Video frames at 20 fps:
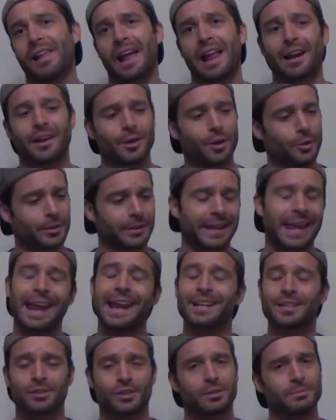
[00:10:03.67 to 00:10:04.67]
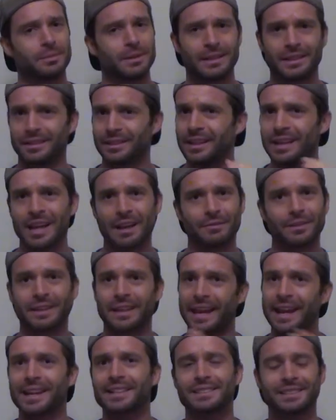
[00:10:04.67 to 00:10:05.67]
I don't know. The can shouldn't be. The
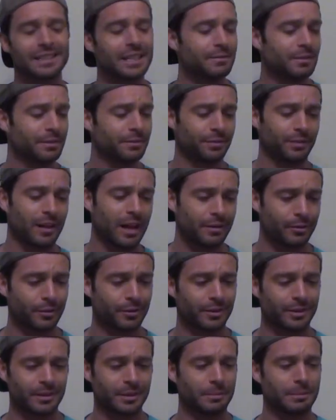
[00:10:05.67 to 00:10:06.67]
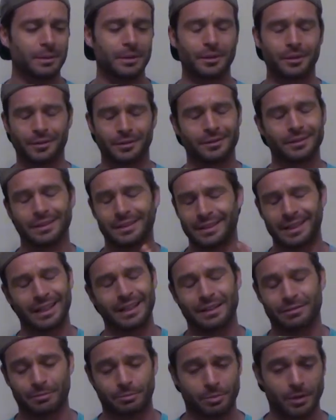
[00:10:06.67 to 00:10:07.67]
can's leaving flavor in the beer. You got
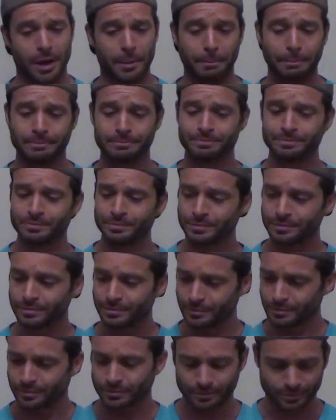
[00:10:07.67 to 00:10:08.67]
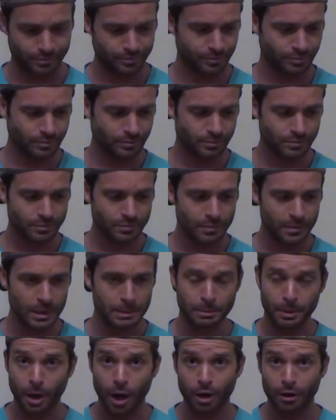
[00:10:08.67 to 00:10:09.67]
a different problem.
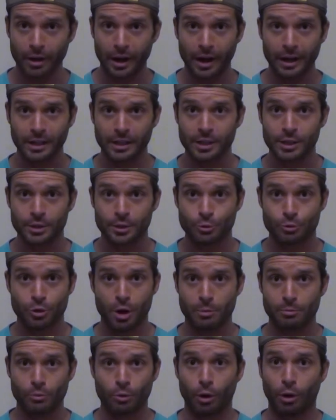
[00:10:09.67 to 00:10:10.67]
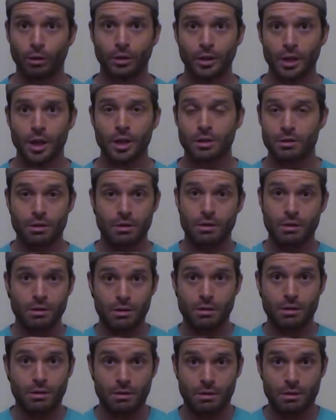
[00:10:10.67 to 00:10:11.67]
But all right, drum roll.
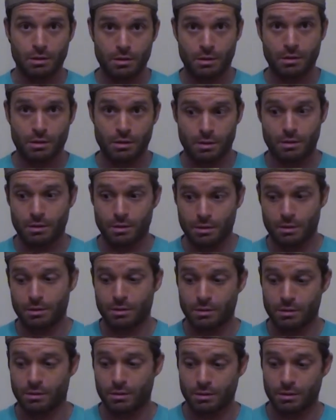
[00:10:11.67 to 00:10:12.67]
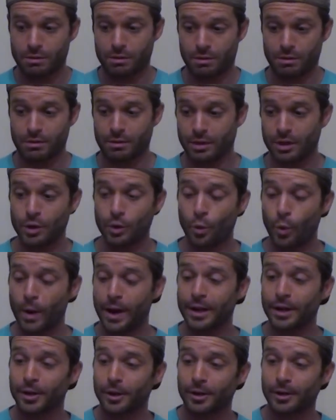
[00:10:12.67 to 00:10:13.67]
The
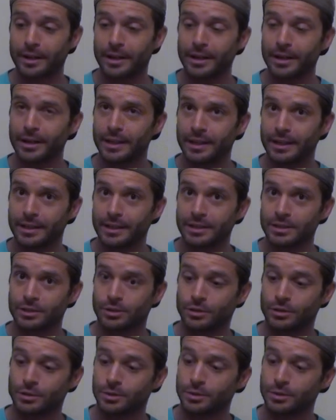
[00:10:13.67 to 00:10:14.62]
winner is